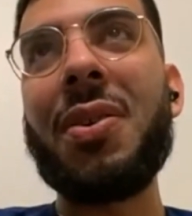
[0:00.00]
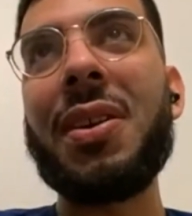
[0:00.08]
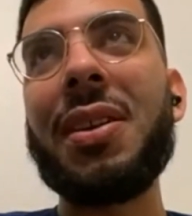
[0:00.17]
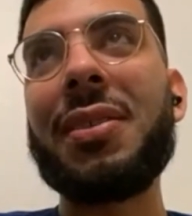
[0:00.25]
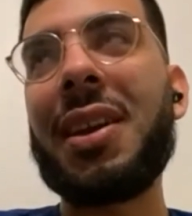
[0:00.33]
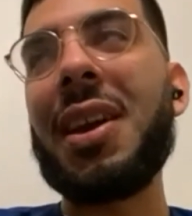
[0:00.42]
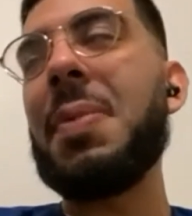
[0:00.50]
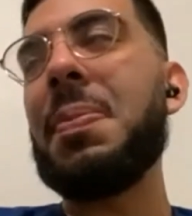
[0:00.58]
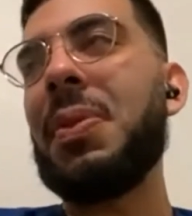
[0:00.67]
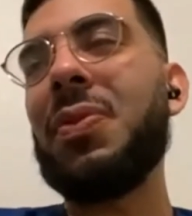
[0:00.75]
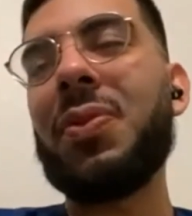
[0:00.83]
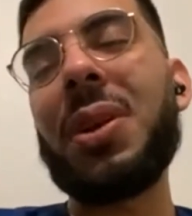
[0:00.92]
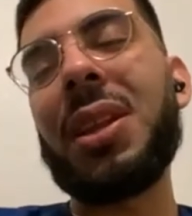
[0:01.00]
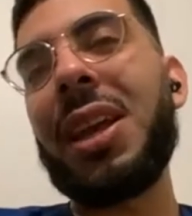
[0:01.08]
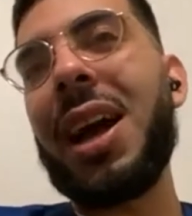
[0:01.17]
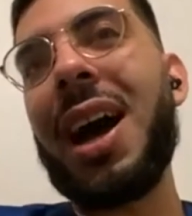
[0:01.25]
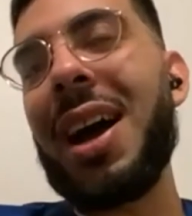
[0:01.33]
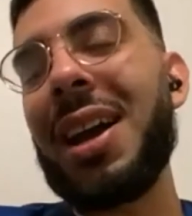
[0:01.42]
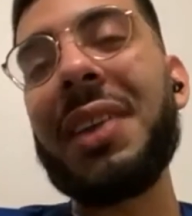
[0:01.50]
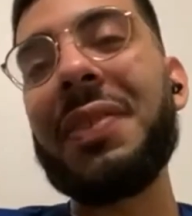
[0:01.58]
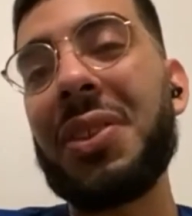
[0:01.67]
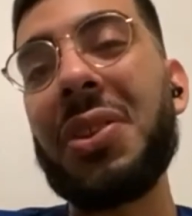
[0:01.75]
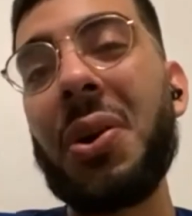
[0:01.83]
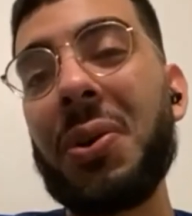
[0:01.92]
it's gonna be really hot,
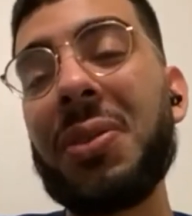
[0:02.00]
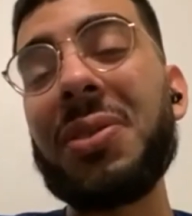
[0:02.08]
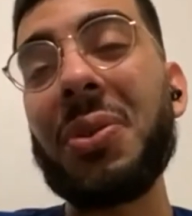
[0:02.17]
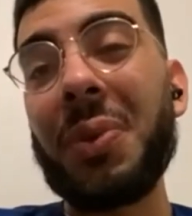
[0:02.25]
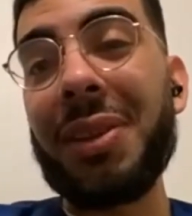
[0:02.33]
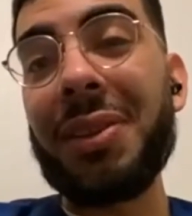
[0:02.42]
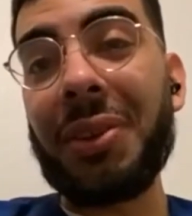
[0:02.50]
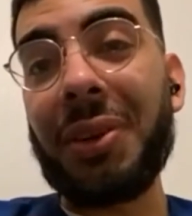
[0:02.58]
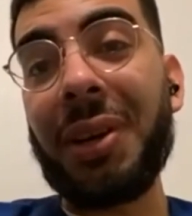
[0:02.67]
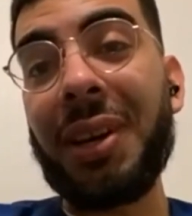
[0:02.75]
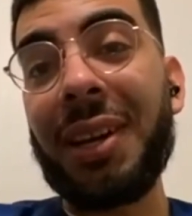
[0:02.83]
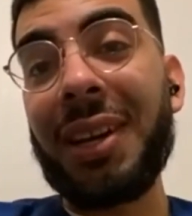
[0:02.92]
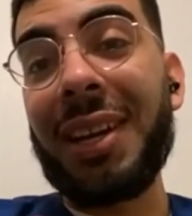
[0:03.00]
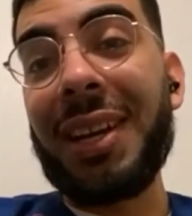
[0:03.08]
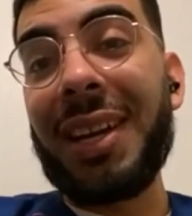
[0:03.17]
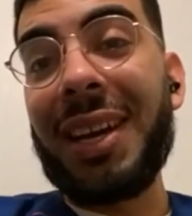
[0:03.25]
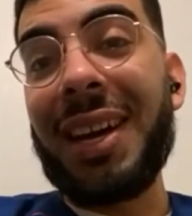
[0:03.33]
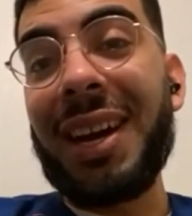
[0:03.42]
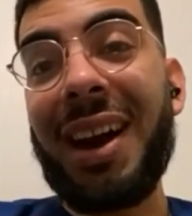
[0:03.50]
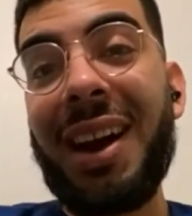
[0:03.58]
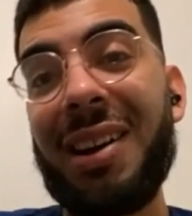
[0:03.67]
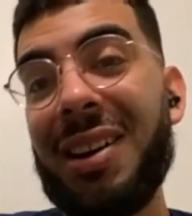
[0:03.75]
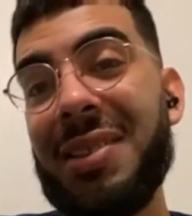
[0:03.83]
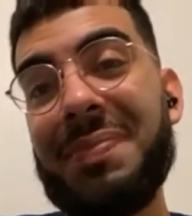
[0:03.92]
even though it's the winter.
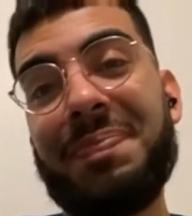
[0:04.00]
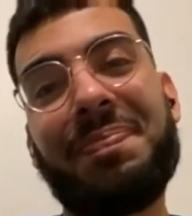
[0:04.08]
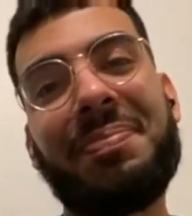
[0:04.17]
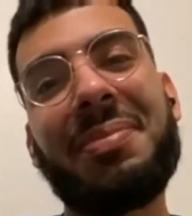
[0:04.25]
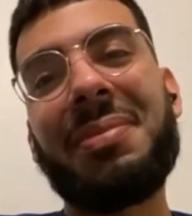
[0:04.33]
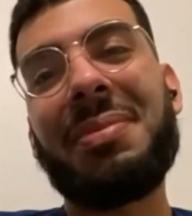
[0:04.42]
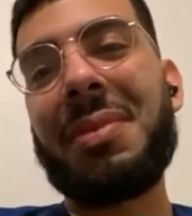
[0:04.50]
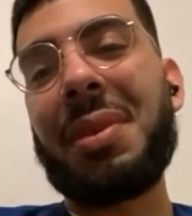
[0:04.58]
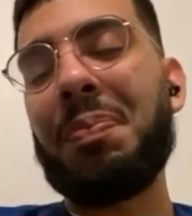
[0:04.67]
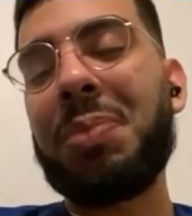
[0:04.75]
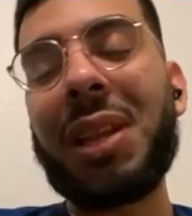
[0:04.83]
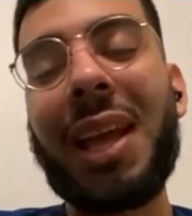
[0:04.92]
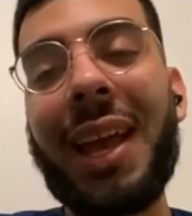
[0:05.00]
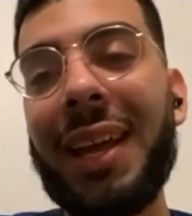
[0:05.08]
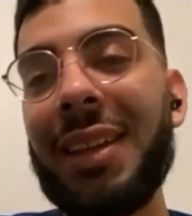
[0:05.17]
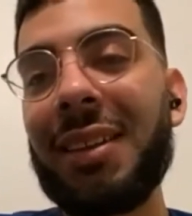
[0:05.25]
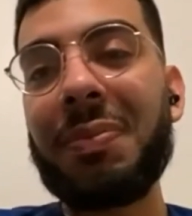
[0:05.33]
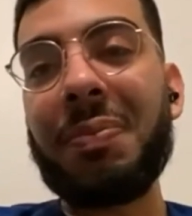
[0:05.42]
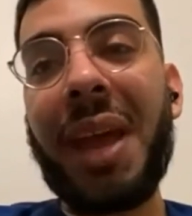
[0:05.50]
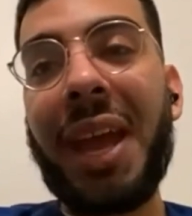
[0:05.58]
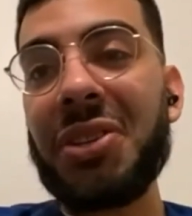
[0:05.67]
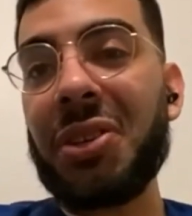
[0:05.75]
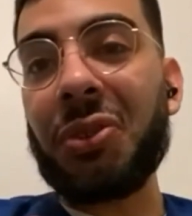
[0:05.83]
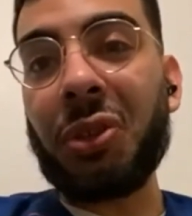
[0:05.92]
Uh, Play in this
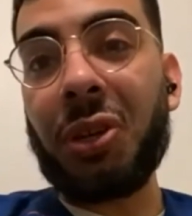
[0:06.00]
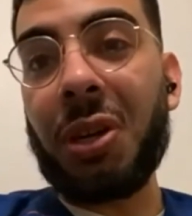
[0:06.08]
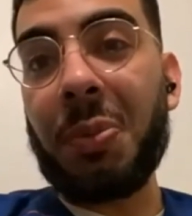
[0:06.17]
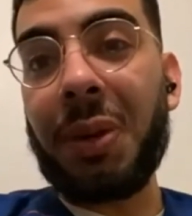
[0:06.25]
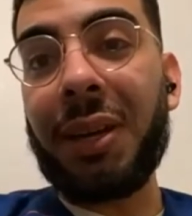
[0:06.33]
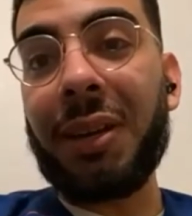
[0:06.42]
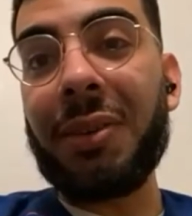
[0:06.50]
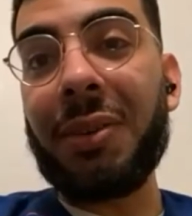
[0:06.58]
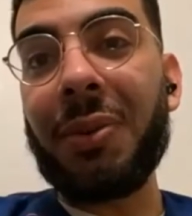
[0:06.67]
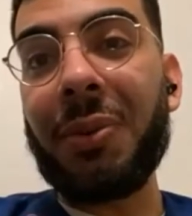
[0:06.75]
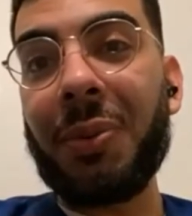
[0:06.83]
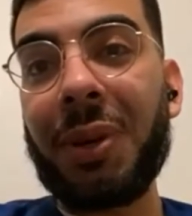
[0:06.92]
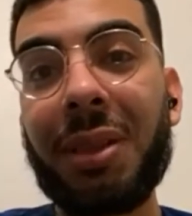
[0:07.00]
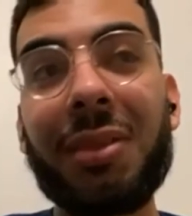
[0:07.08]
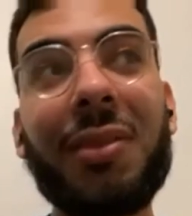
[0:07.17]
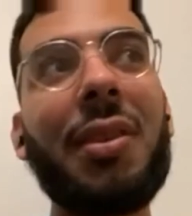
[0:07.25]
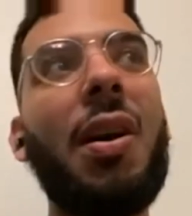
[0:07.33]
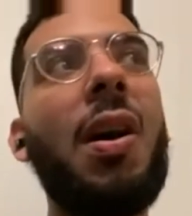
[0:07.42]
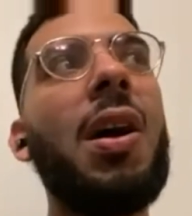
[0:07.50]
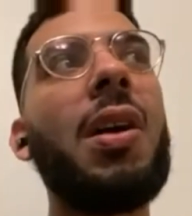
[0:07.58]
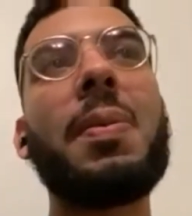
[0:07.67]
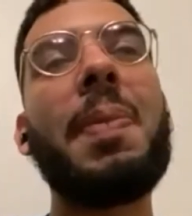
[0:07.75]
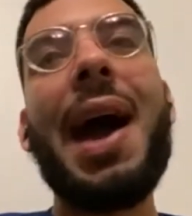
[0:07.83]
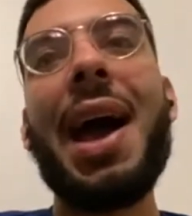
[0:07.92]
major tournament with all
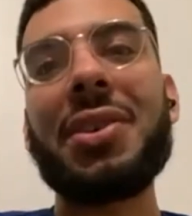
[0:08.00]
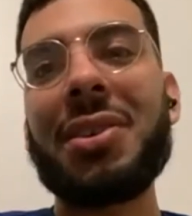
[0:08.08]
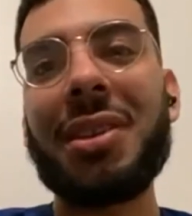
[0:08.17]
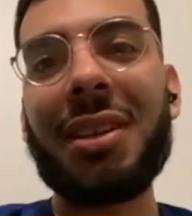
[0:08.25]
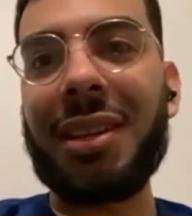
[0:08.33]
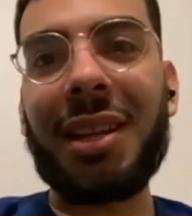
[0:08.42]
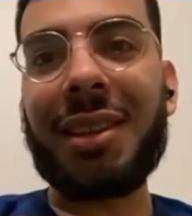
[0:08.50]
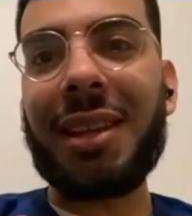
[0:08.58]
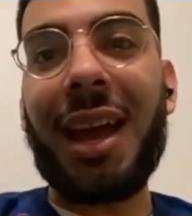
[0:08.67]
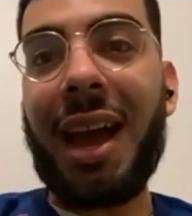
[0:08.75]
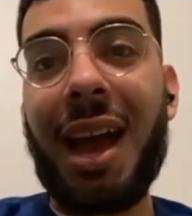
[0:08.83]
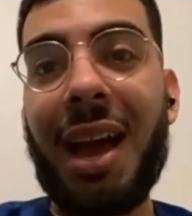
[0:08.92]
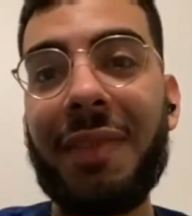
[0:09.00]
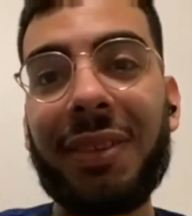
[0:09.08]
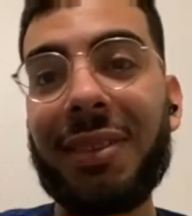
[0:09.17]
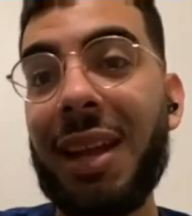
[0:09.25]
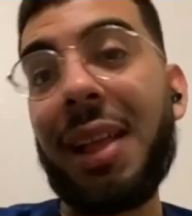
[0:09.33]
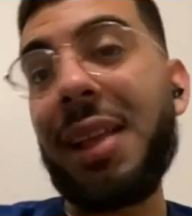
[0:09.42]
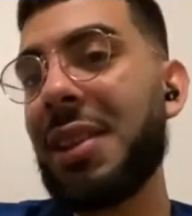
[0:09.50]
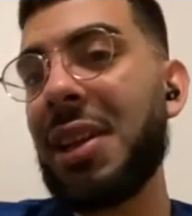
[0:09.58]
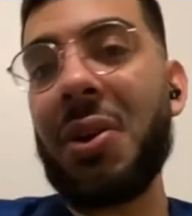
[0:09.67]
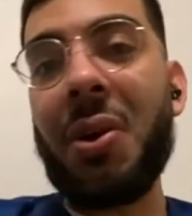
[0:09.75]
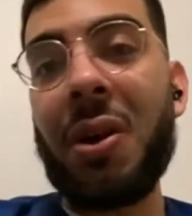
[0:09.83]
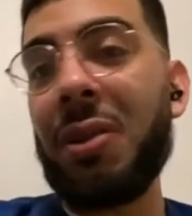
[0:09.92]
the passion that they have. It's not like they're
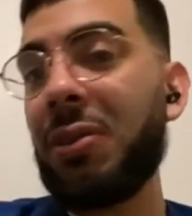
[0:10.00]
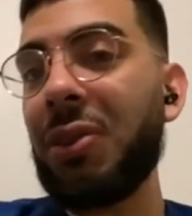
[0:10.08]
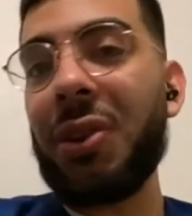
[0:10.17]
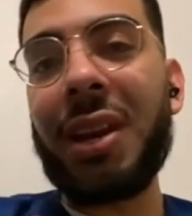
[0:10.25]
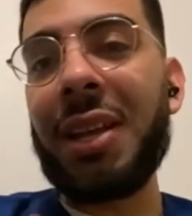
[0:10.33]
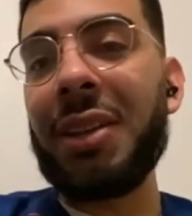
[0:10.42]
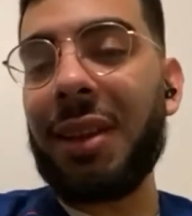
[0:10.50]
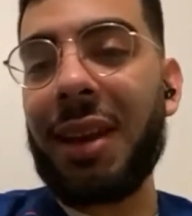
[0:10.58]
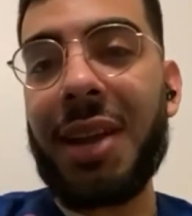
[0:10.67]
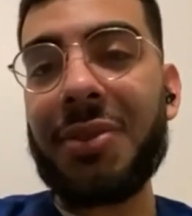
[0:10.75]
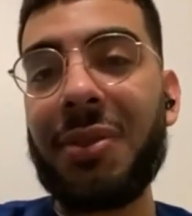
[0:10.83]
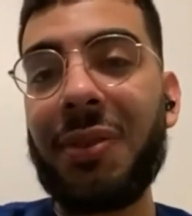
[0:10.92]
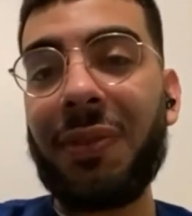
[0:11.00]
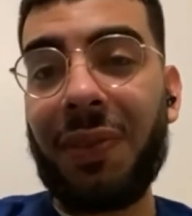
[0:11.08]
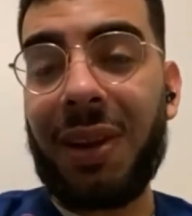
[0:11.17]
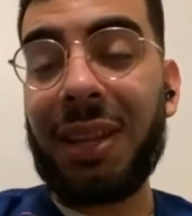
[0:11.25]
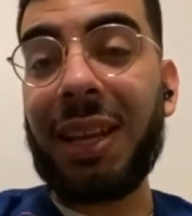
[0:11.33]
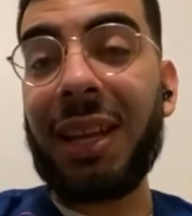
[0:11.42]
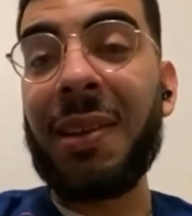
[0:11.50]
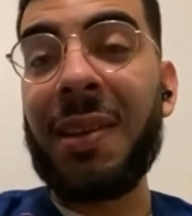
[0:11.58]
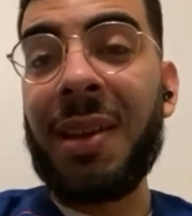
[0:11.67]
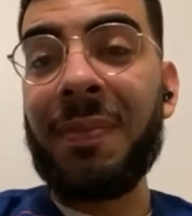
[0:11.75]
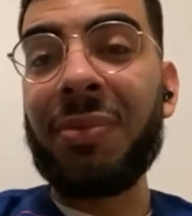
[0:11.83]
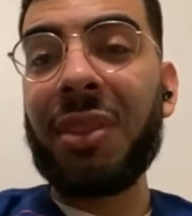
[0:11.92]
going to an international friendly.
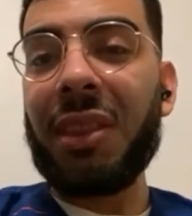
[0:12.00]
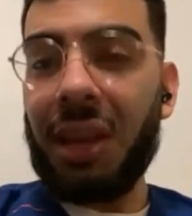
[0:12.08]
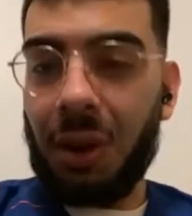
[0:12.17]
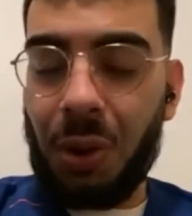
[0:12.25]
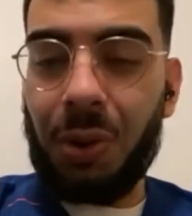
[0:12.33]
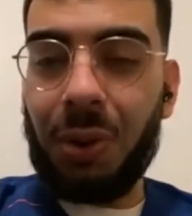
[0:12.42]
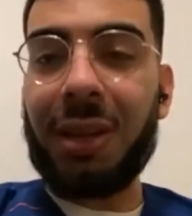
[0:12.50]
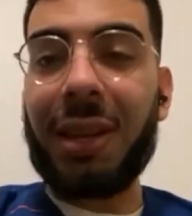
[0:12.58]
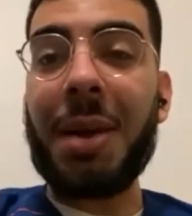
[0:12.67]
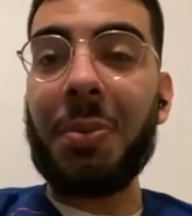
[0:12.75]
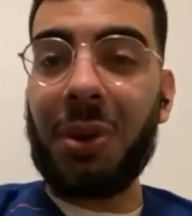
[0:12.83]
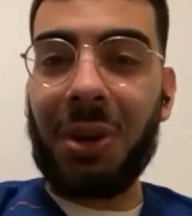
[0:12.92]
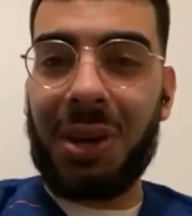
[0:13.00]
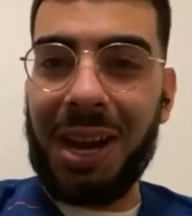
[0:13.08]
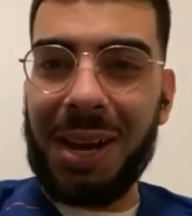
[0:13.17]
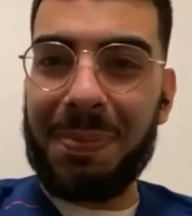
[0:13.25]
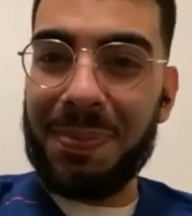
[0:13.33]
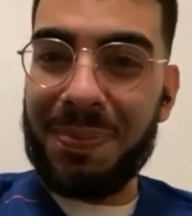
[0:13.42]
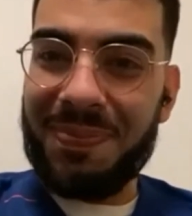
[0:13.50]
They're going to a damn World Cup.